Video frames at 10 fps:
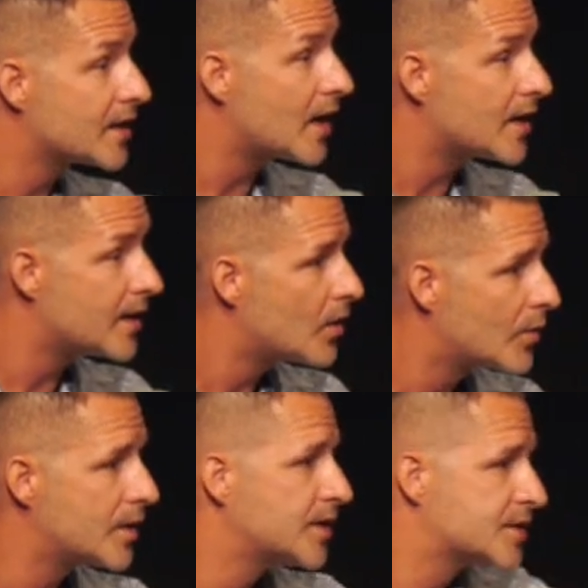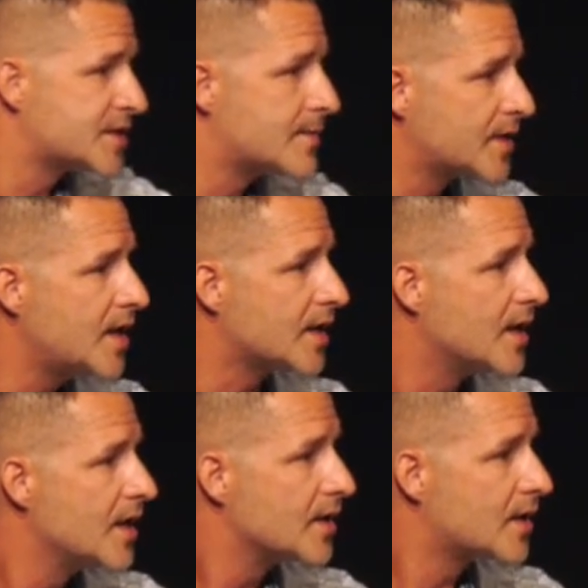God, and the same thing,
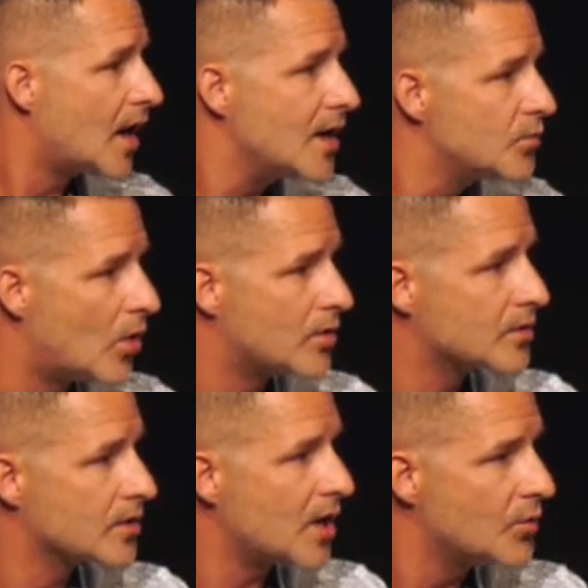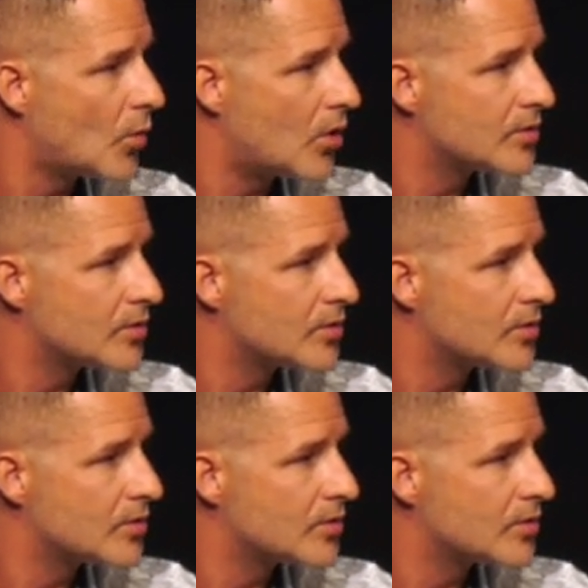God won't, God won't